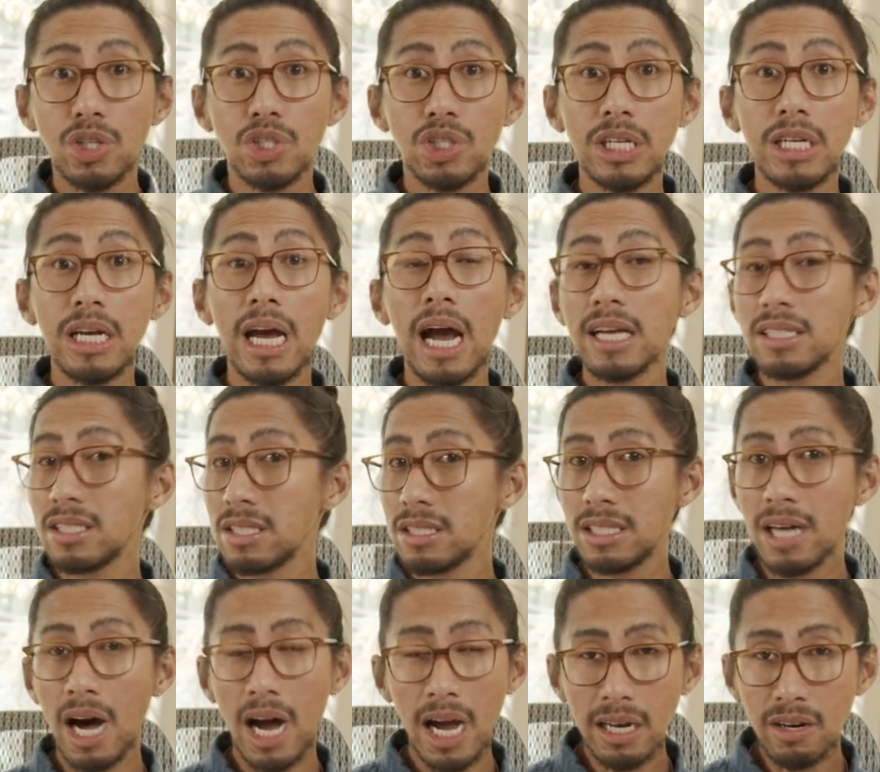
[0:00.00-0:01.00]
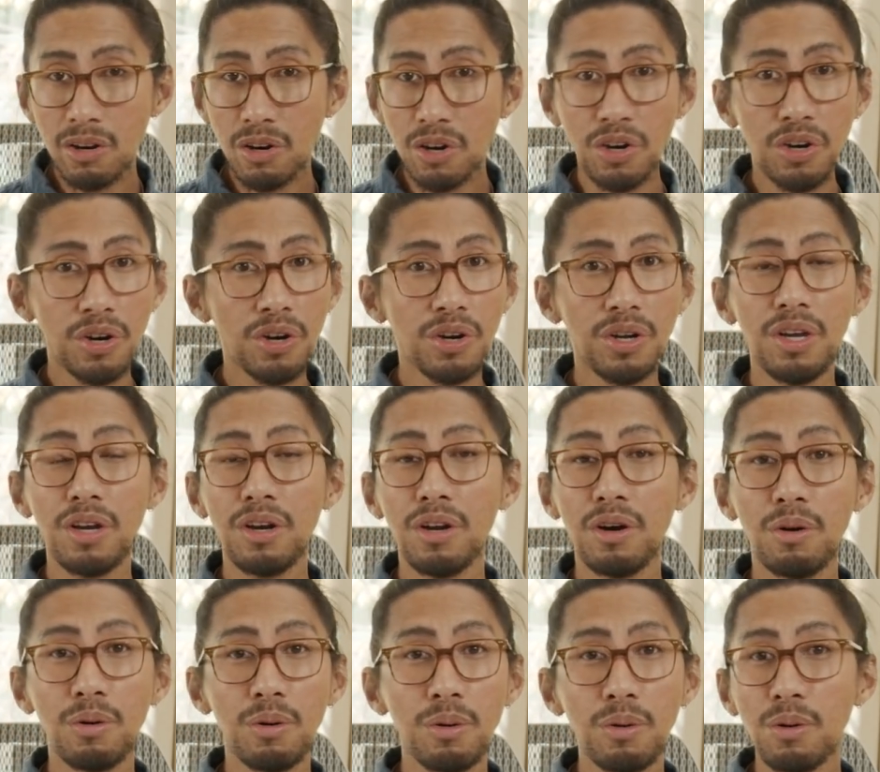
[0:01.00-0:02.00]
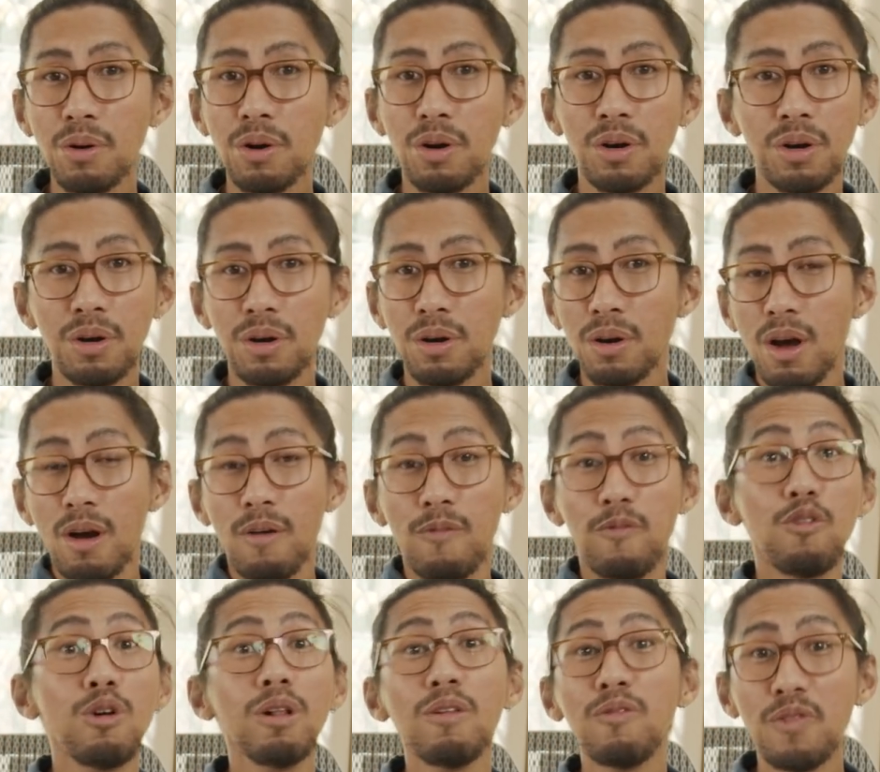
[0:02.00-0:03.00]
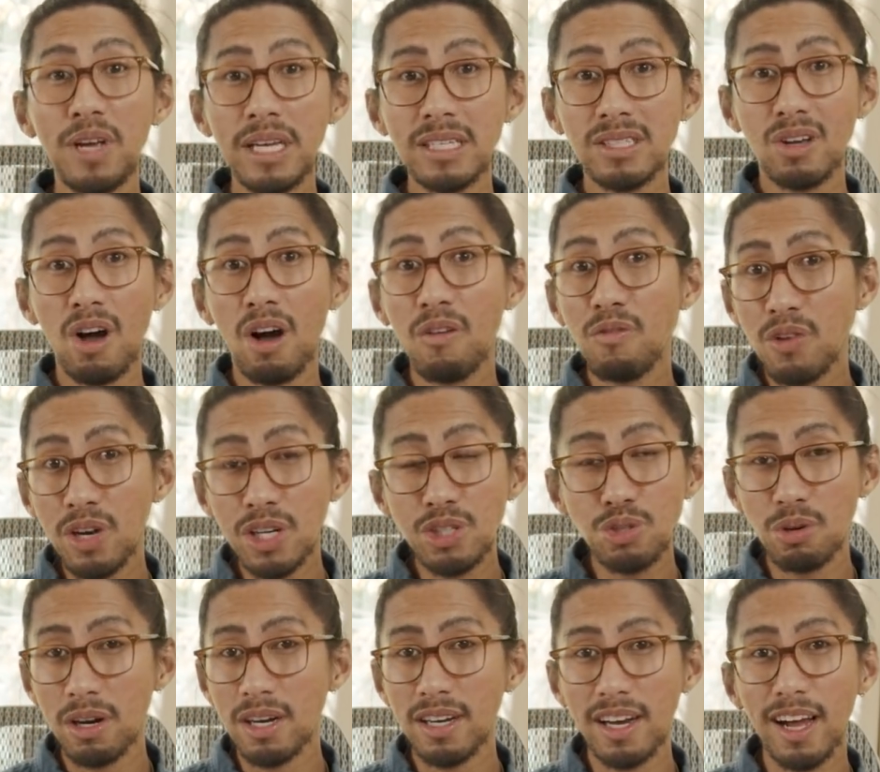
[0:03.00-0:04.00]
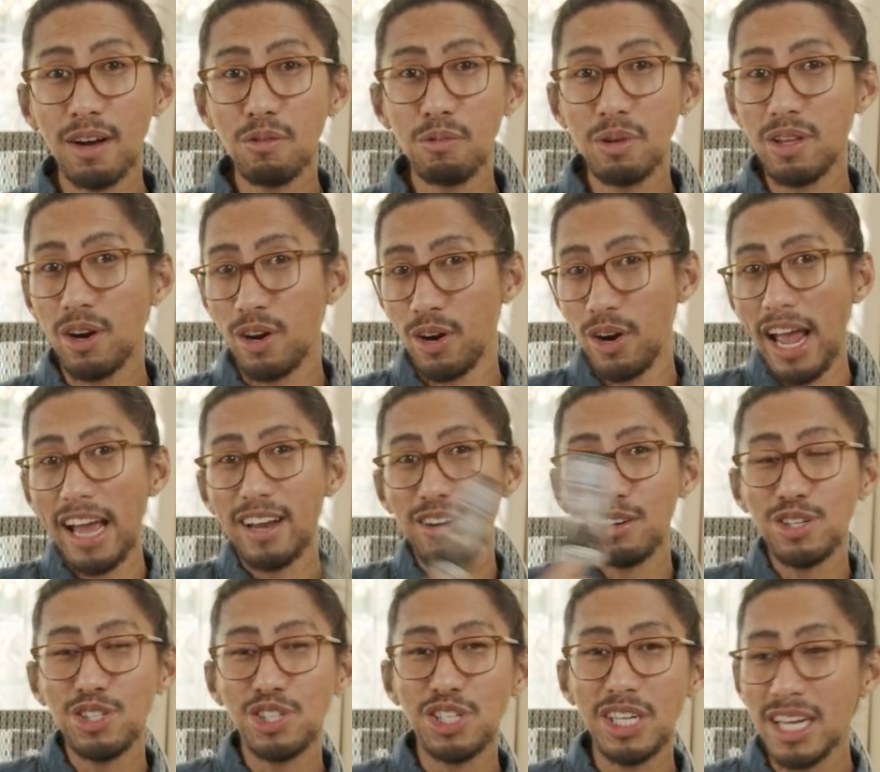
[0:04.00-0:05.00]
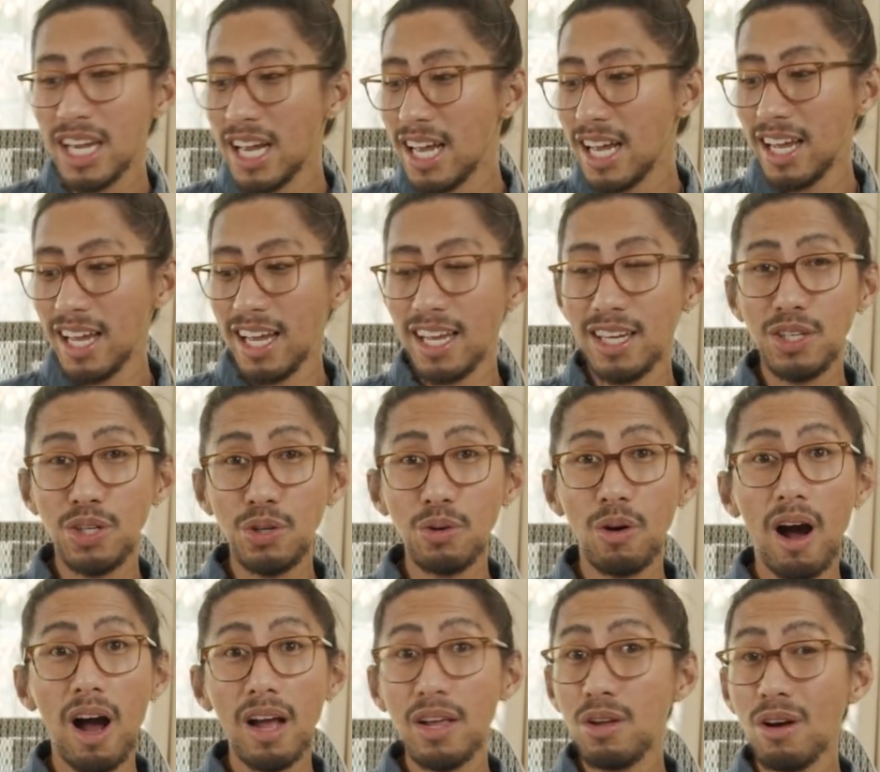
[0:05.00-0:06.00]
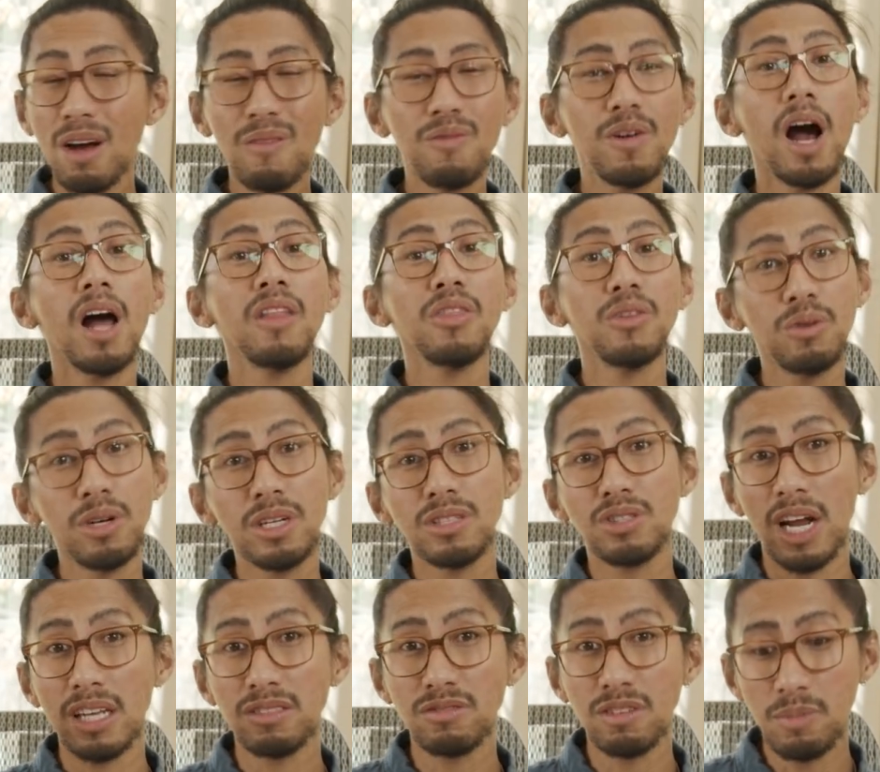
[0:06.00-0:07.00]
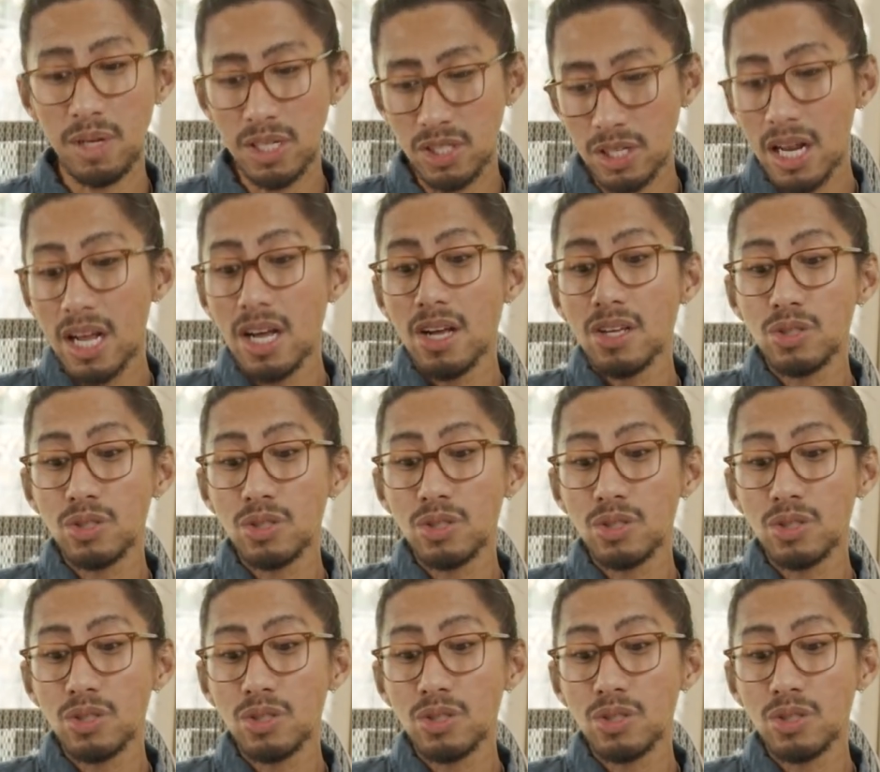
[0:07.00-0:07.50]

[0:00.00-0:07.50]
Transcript: She has done her, you know, her full face coverage right now with her energy, and you have gone through the transformation.